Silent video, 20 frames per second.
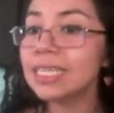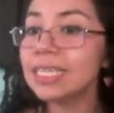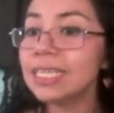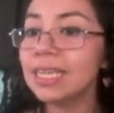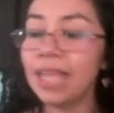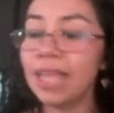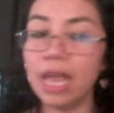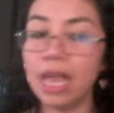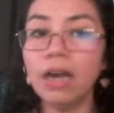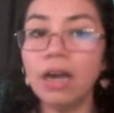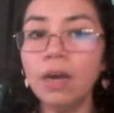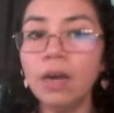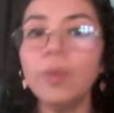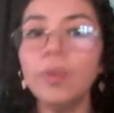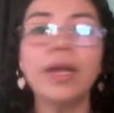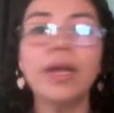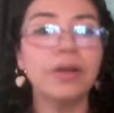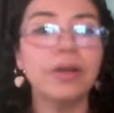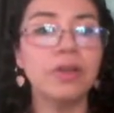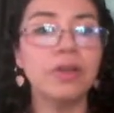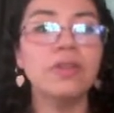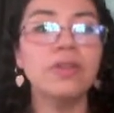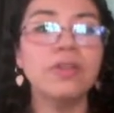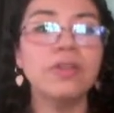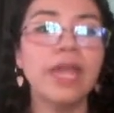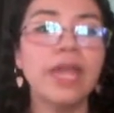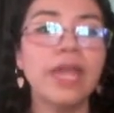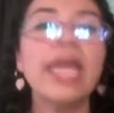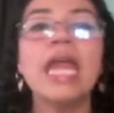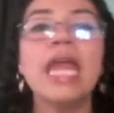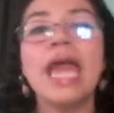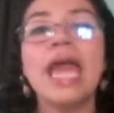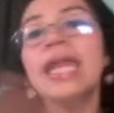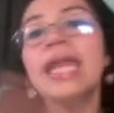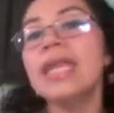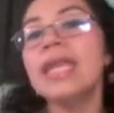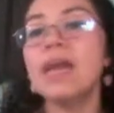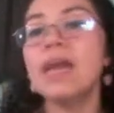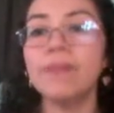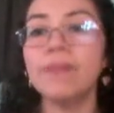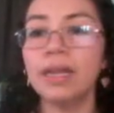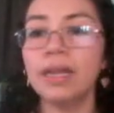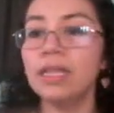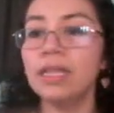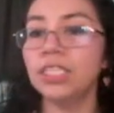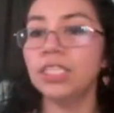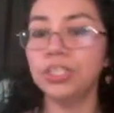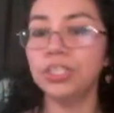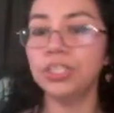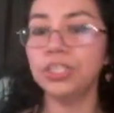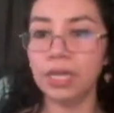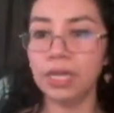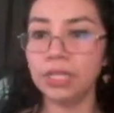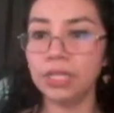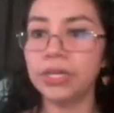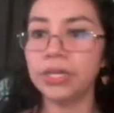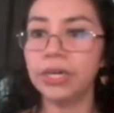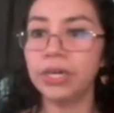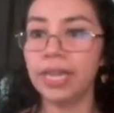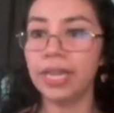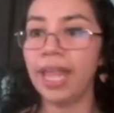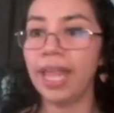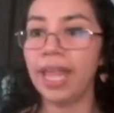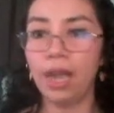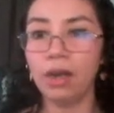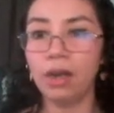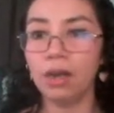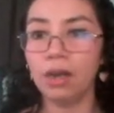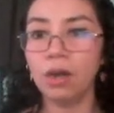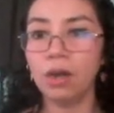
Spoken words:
there, we are going to say never did she return there.